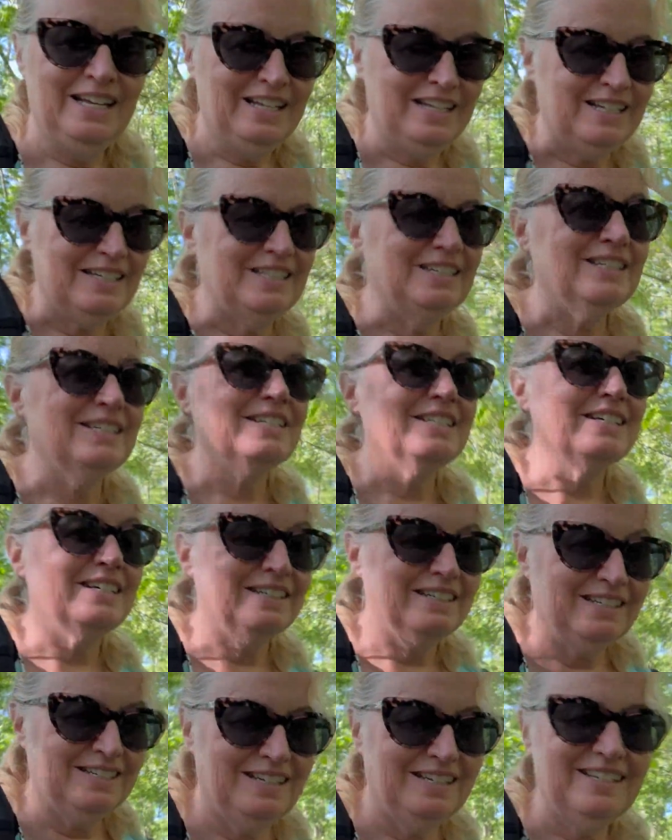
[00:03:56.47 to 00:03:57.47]
And
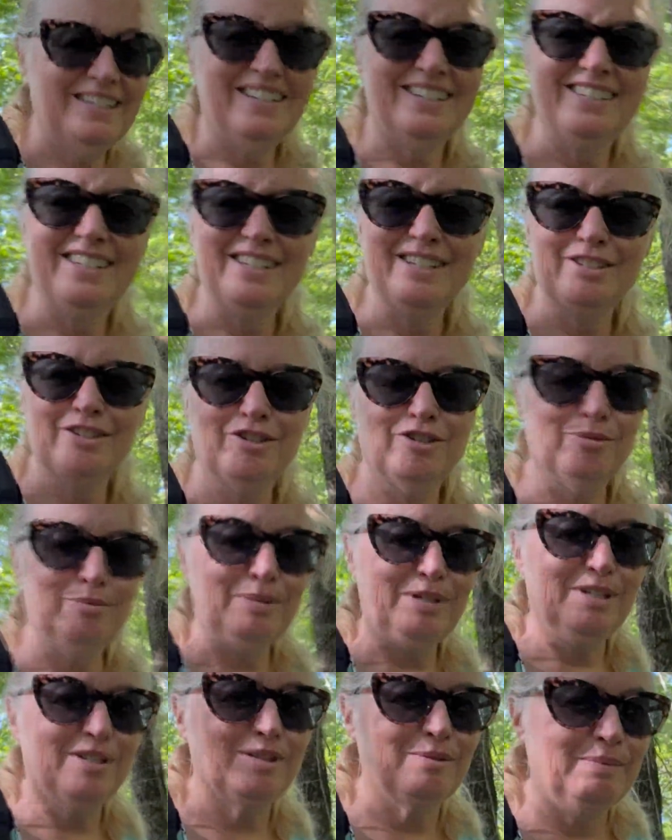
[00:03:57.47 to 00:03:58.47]
yeah, it takes a
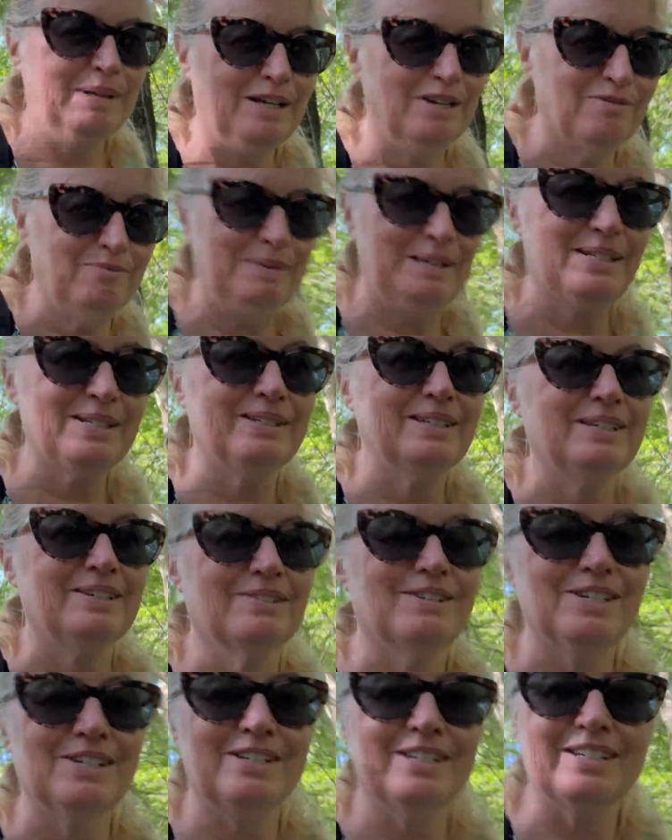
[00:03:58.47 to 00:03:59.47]
tremendous amount of mental
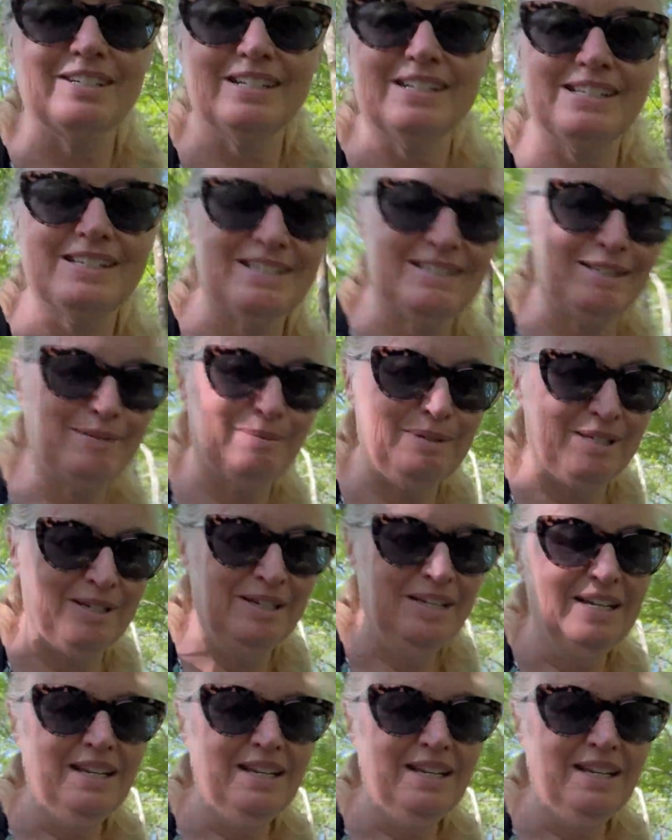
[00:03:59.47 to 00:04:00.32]
energy to constantly be